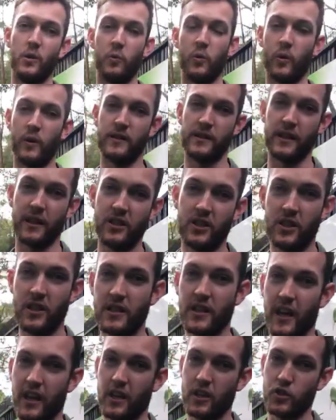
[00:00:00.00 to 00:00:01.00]
the water's edge to
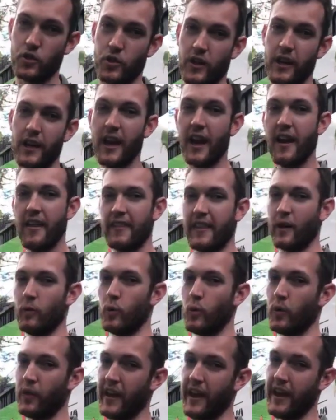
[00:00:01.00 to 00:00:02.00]
take a drink. They
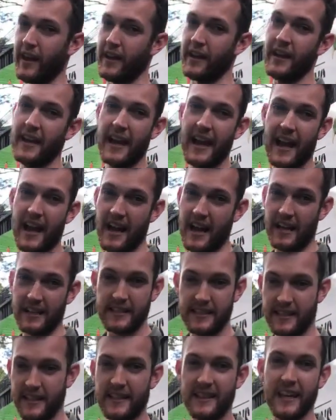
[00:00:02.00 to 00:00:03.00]
will then
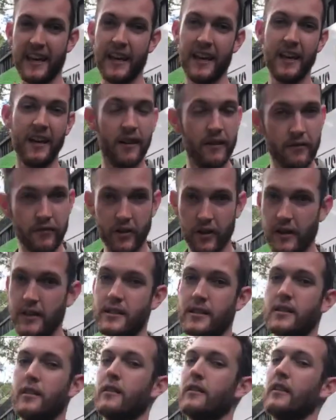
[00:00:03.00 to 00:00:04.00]
sit there very
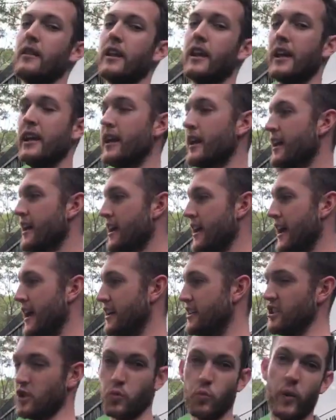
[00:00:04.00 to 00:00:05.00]
stealthily and
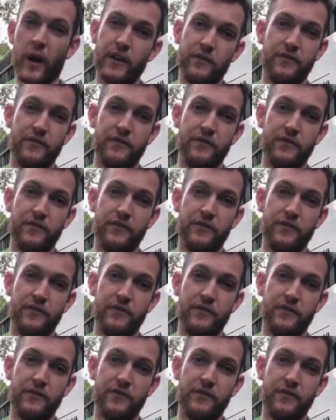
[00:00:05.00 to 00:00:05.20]
just wait